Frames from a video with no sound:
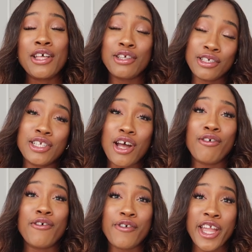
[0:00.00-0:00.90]
the
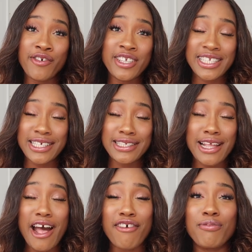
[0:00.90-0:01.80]
zara fragrances
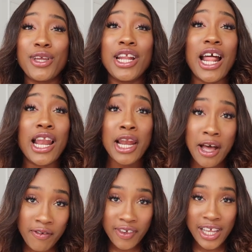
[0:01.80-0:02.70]
that i've been
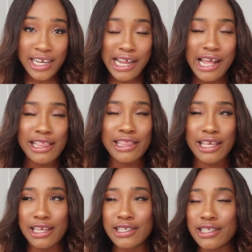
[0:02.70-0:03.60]
loving
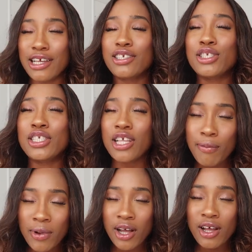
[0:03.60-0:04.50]
this
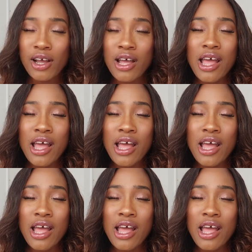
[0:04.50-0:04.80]
summer